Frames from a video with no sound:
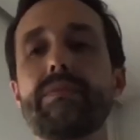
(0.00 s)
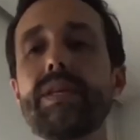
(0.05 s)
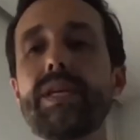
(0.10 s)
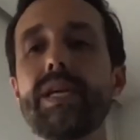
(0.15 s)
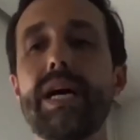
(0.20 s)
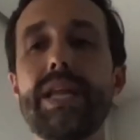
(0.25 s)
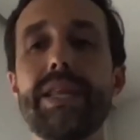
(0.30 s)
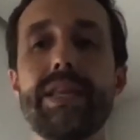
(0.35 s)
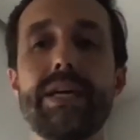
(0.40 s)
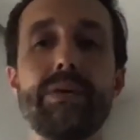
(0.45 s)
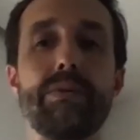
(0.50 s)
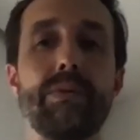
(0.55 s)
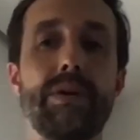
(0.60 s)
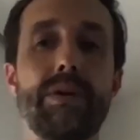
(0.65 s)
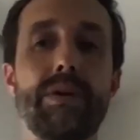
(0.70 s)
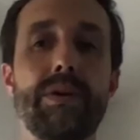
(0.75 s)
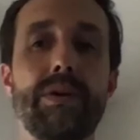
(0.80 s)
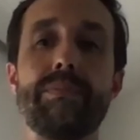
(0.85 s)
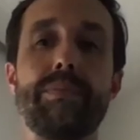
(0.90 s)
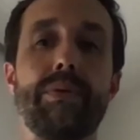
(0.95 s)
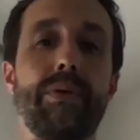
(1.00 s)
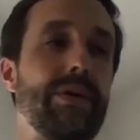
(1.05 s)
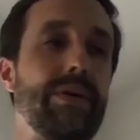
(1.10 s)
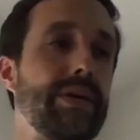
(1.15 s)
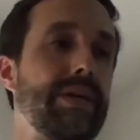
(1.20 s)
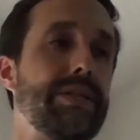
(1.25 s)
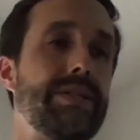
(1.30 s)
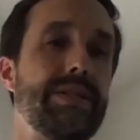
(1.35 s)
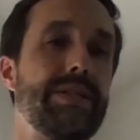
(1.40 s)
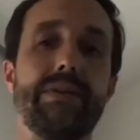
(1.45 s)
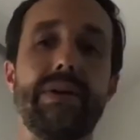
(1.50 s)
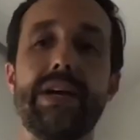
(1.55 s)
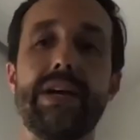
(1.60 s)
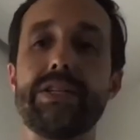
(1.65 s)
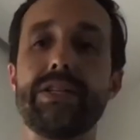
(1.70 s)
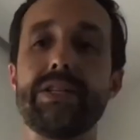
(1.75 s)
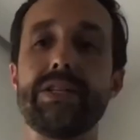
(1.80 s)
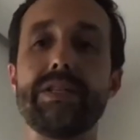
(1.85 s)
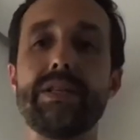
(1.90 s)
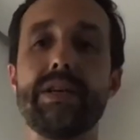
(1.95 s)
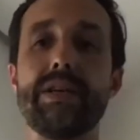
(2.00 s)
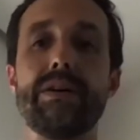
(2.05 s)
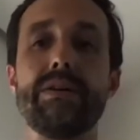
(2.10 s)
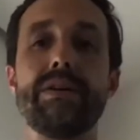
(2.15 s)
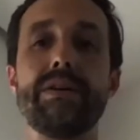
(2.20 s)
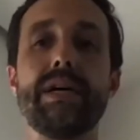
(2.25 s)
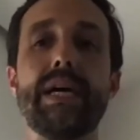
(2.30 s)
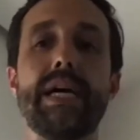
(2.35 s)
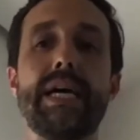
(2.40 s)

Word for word: I think one of the important considerations, though,